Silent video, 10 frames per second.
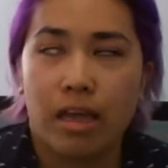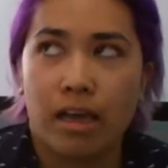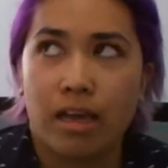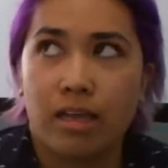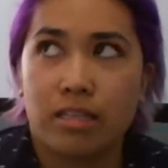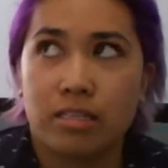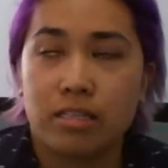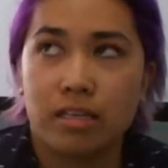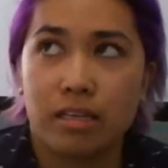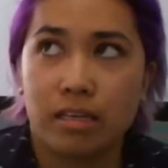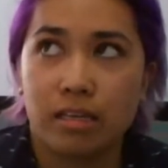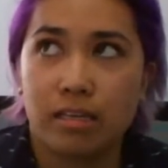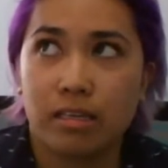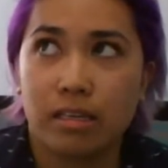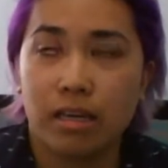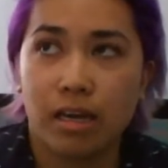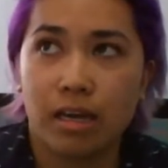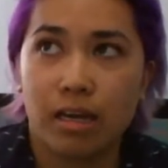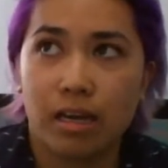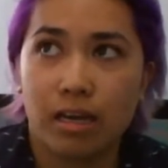and
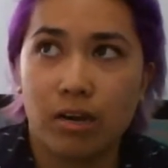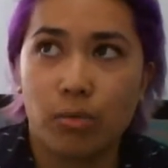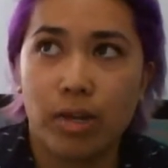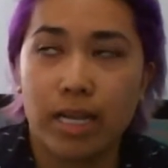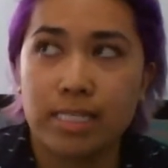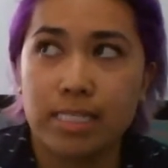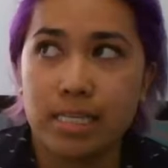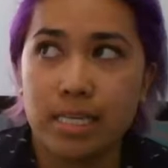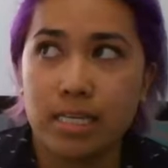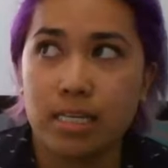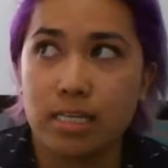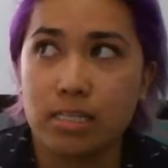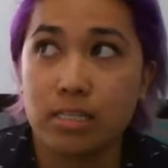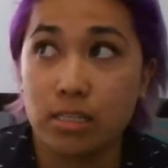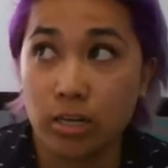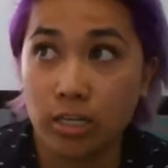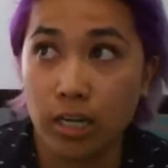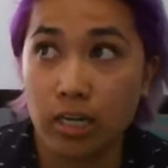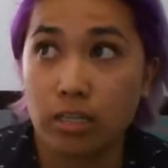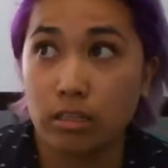what I see is the dark
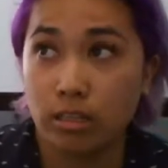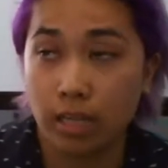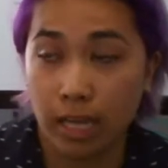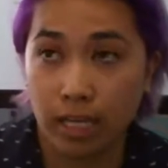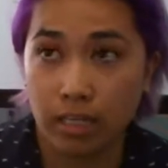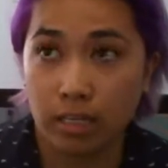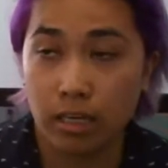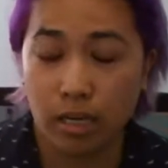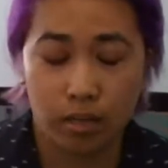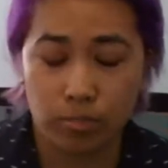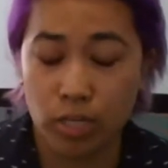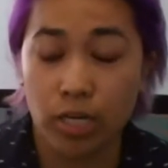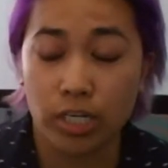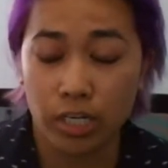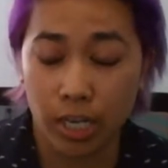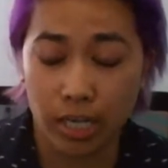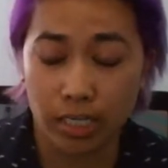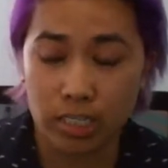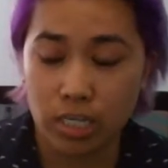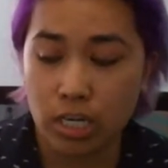night light, dark
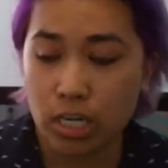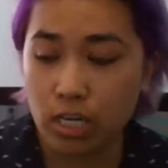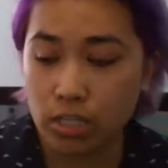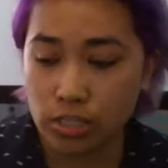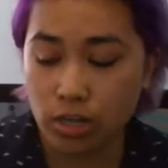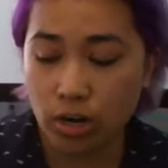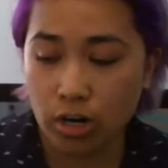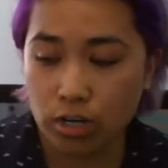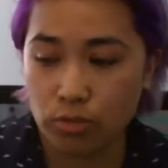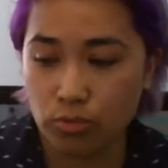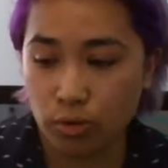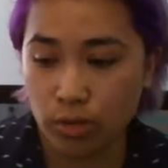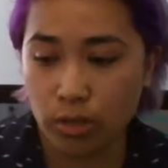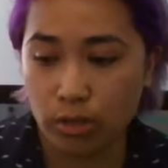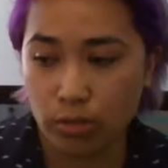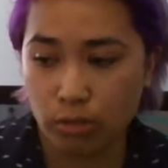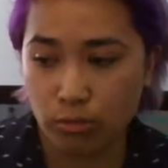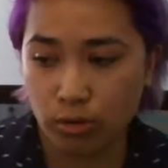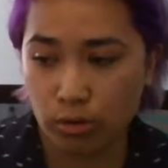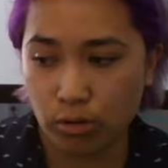night. This car is rolling
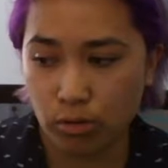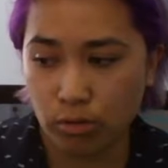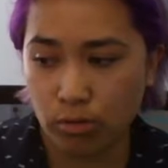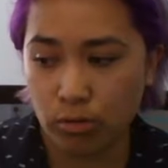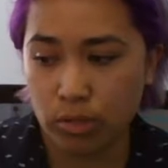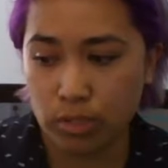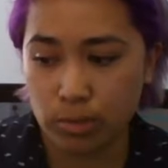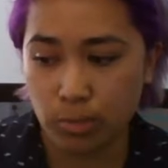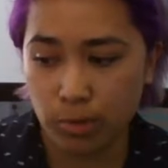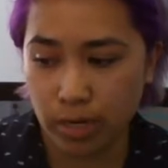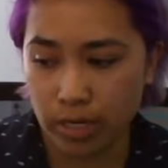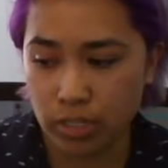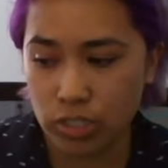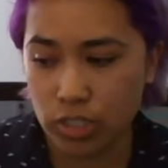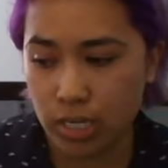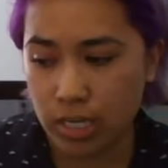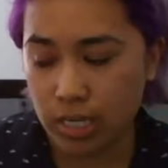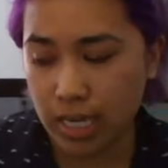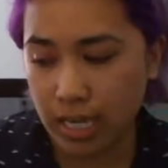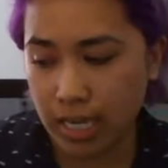through this bridge,
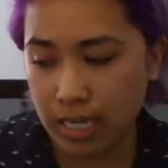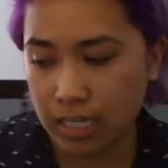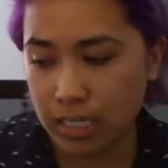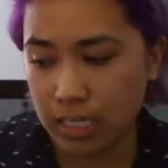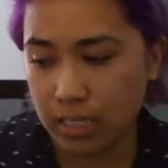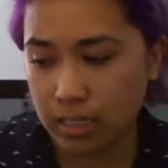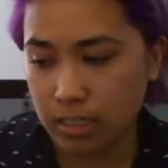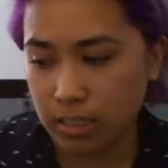and